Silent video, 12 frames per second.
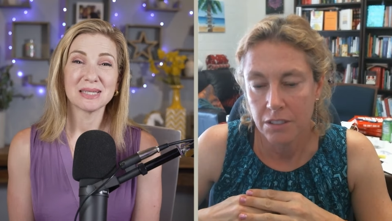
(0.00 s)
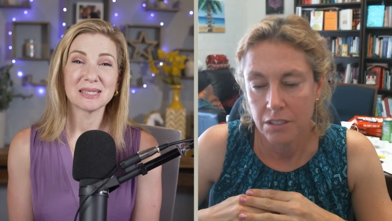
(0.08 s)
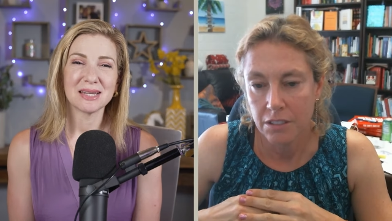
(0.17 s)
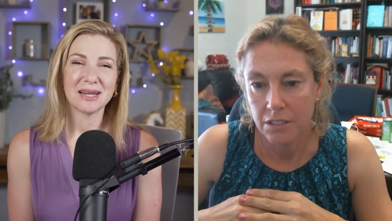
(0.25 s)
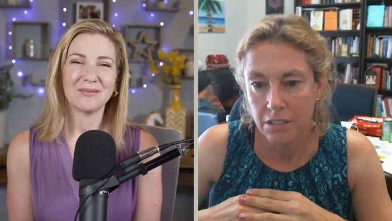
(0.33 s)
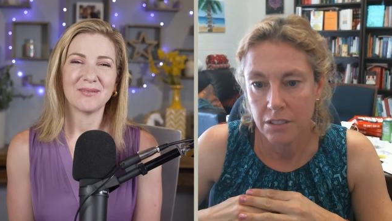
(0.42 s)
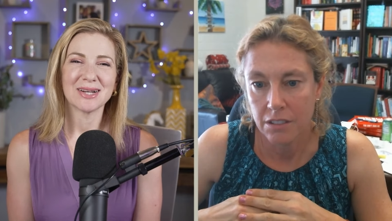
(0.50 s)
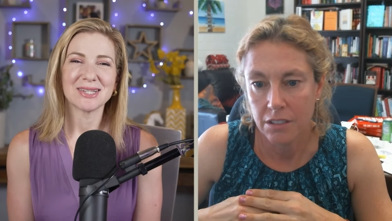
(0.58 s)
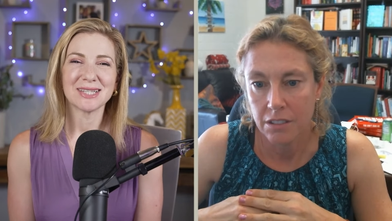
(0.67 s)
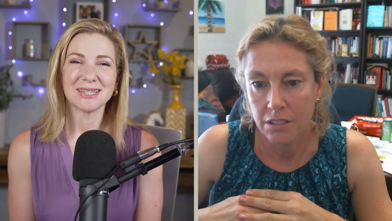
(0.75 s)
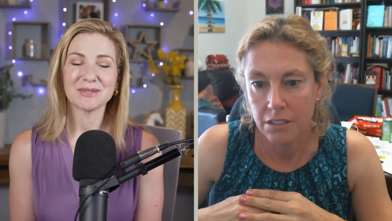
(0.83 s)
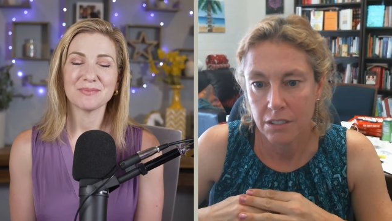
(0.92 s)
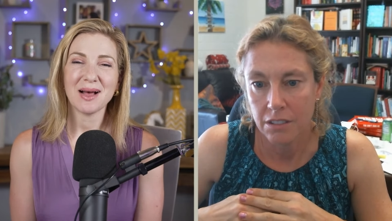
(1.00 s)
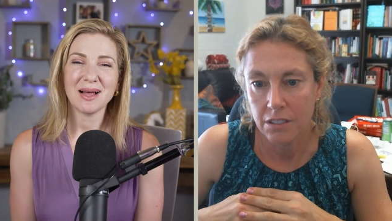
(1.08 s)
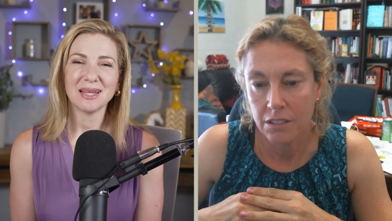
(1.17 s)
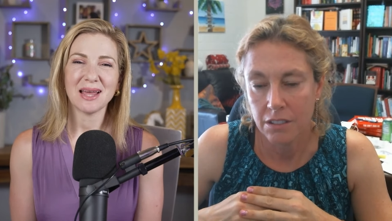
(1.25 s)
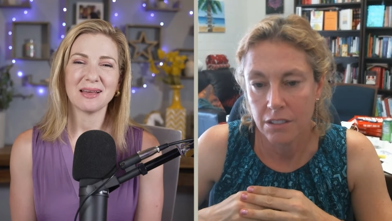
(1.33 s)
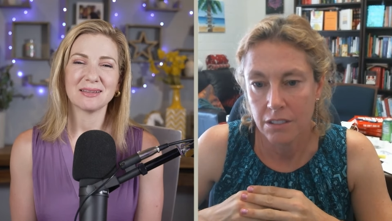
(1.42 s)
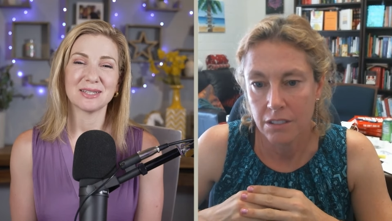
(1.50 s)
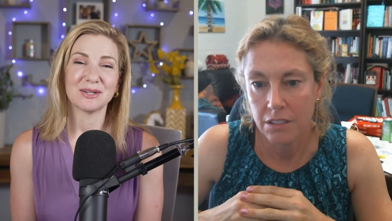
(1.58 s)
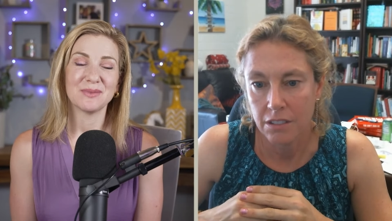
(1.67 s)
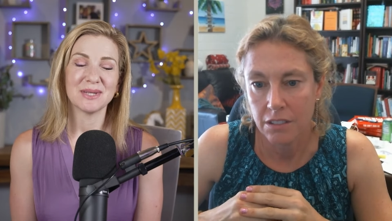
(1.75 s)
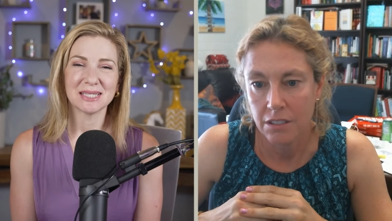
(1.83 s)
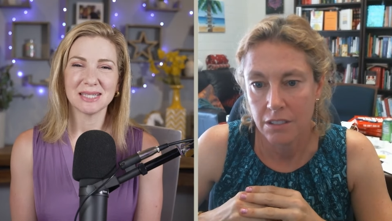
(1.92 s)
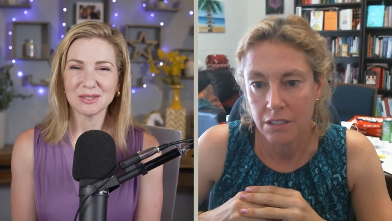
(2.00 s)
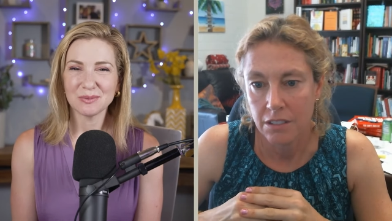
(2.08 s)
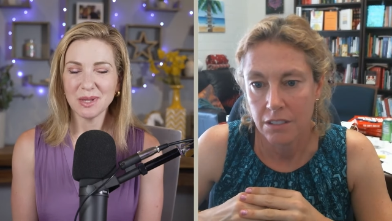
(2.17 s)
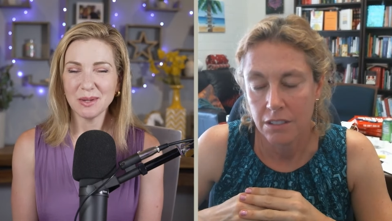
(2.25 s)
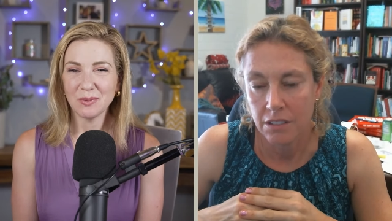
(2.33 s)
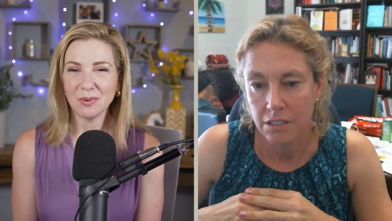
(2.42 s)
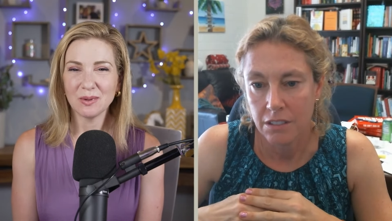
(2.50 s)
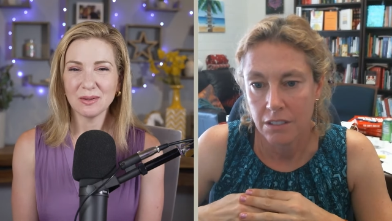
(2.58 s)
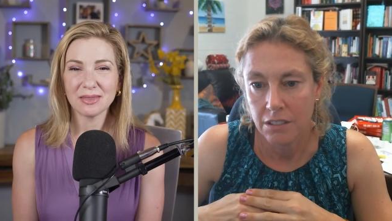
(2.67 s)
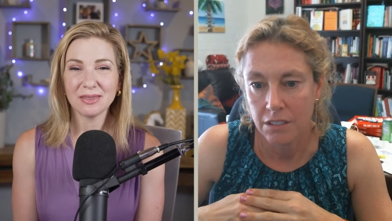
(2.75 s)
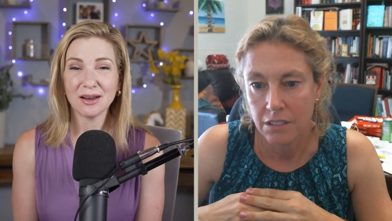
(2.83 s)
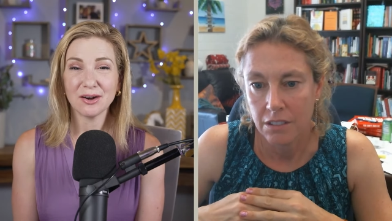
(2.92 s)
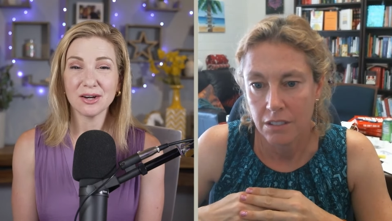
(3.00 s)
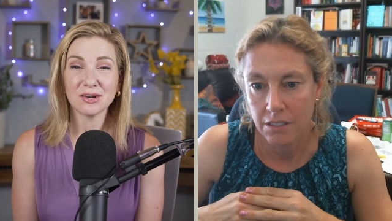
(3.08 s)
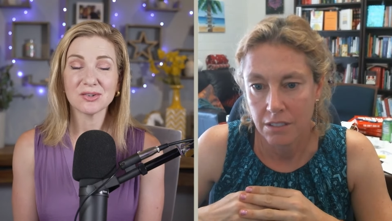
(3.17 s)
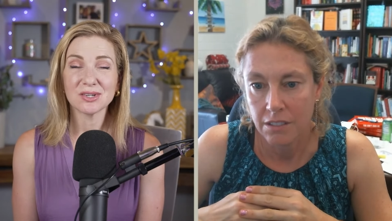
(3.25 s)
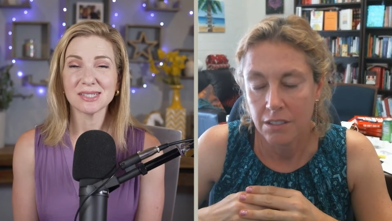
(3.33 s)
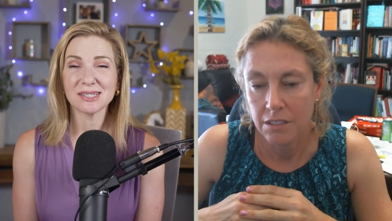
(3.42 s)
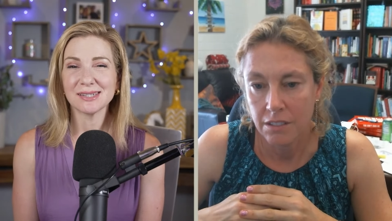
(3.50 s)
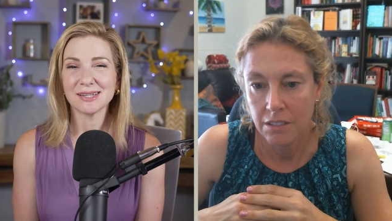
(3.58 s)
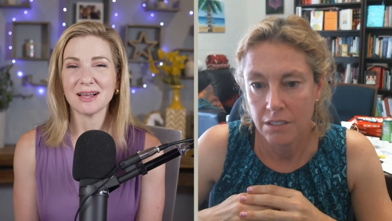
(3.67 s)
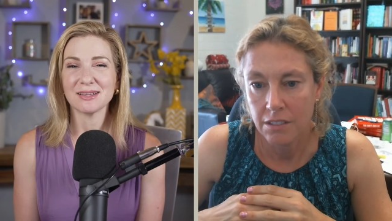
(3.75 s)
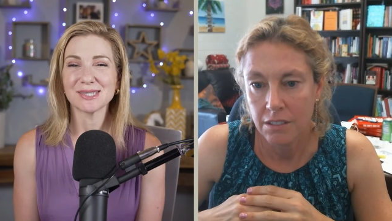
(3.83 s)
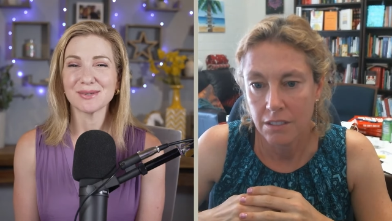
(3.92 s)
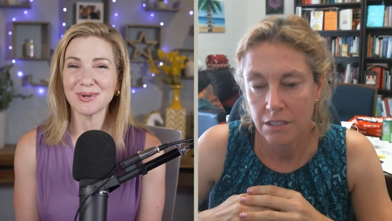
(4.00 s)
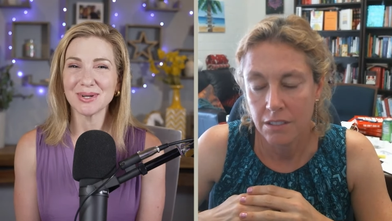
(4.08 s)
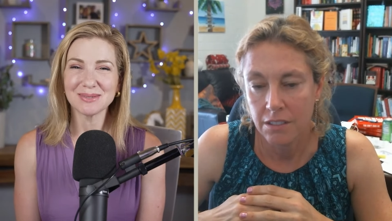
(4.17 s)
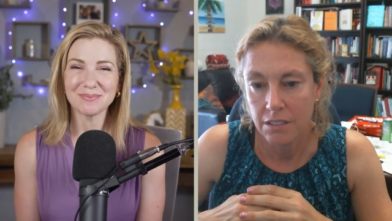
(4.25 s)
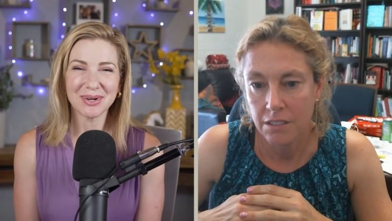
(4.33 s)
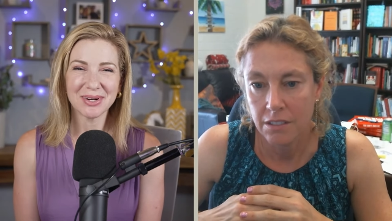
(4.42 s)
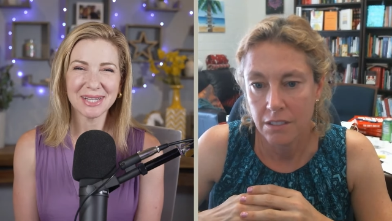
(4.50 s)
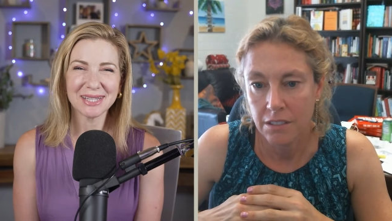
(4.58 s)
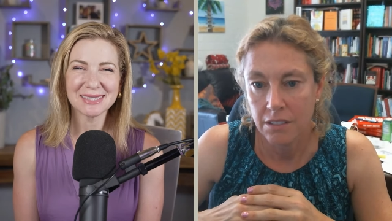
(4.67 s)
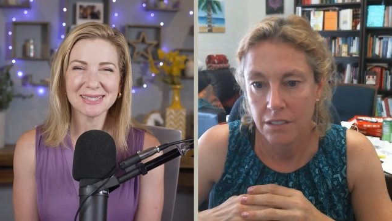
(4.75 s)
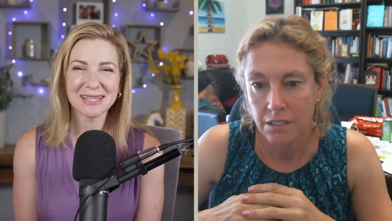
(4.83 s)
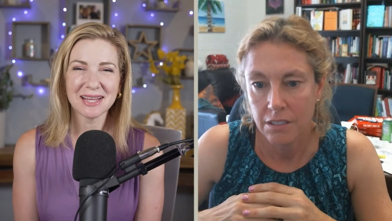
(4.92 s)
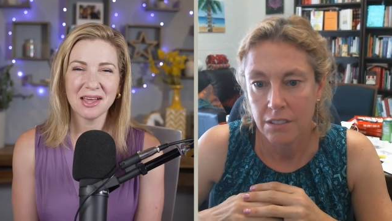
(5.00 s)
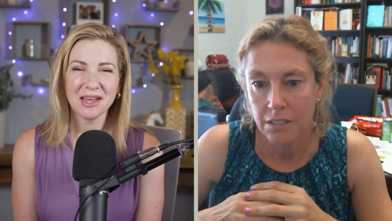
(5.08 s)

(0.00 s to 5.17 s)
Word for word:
Speaker 1: listening and watching this podcast, they're business people, they're interested in customer experience.